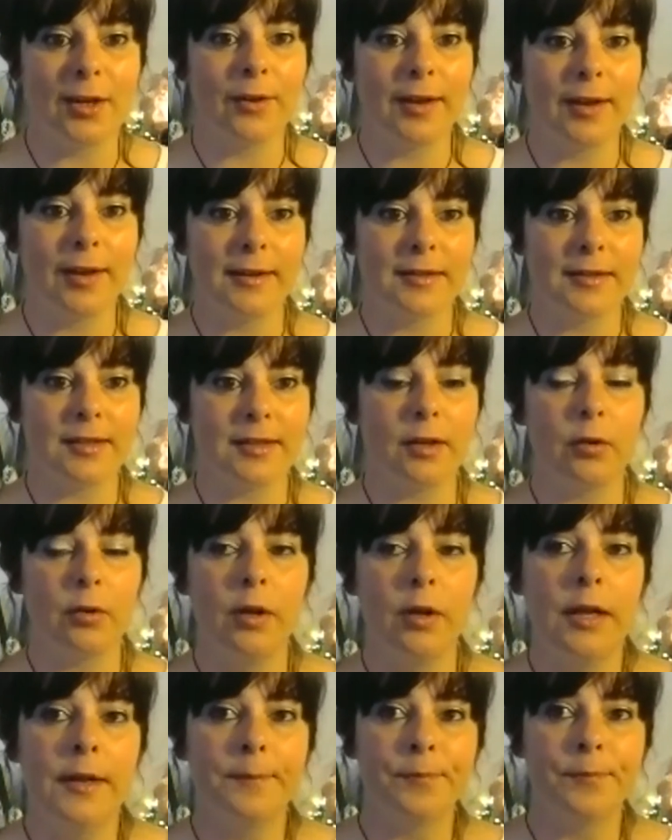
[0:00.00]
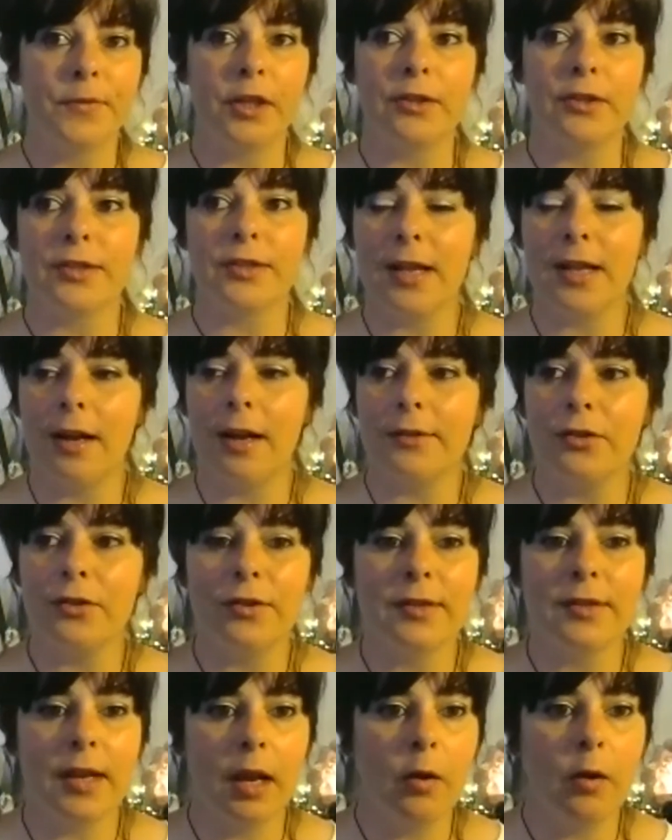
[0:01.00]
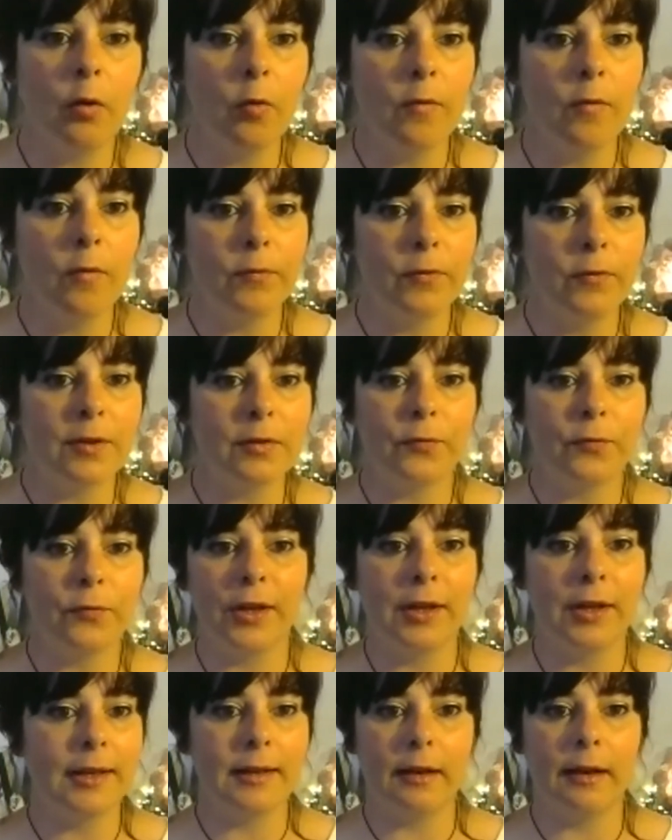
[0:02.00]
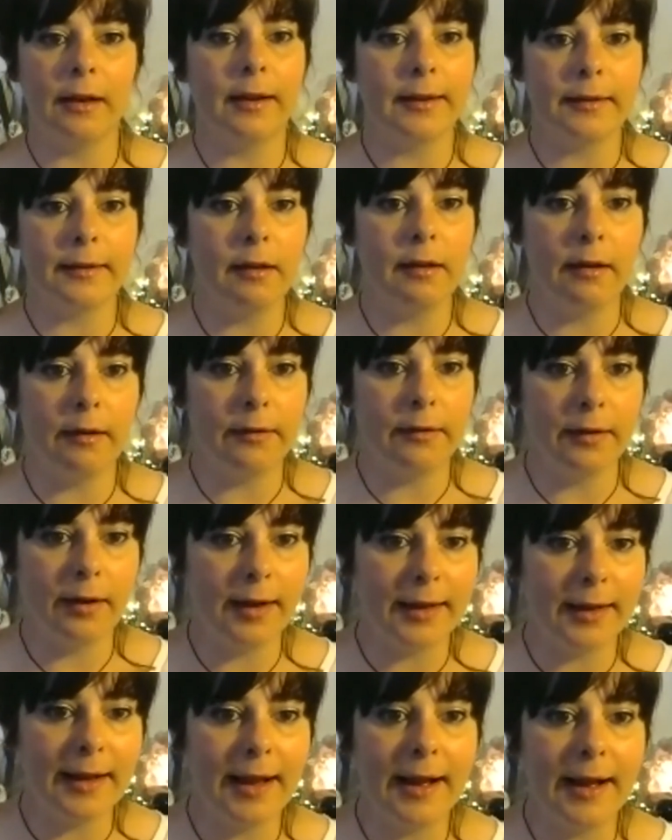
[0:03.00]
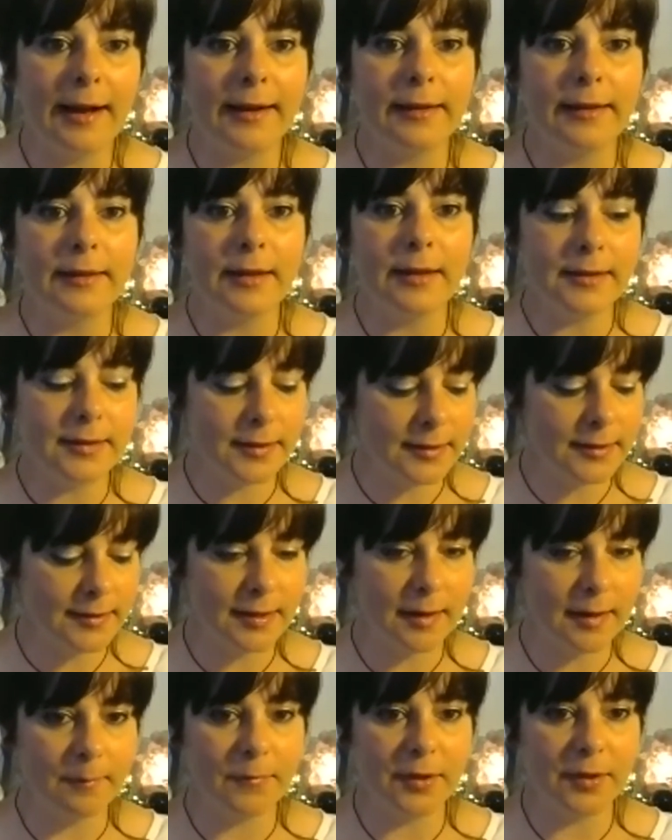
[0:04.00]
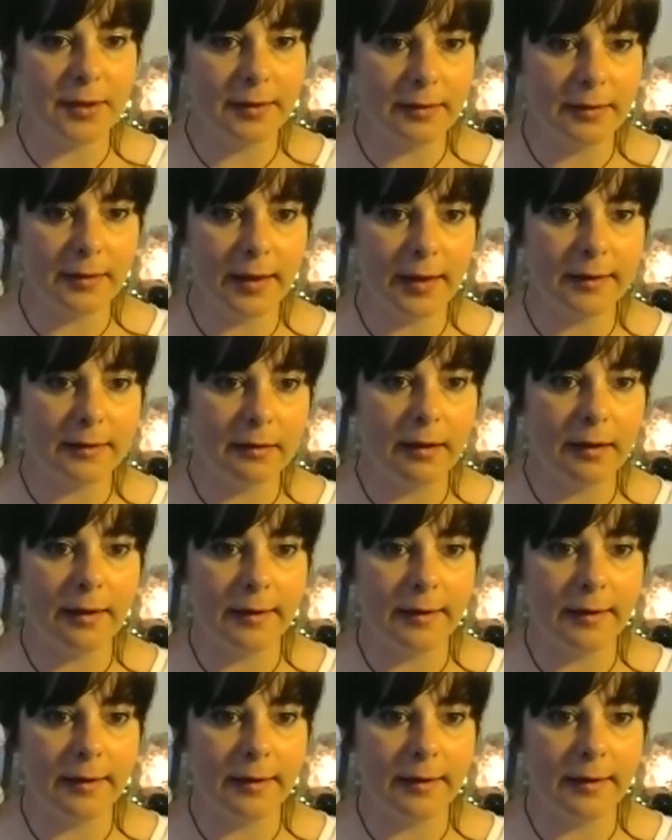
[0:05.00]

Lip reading: Okay, so you start your day off with feeling like, no, this is something that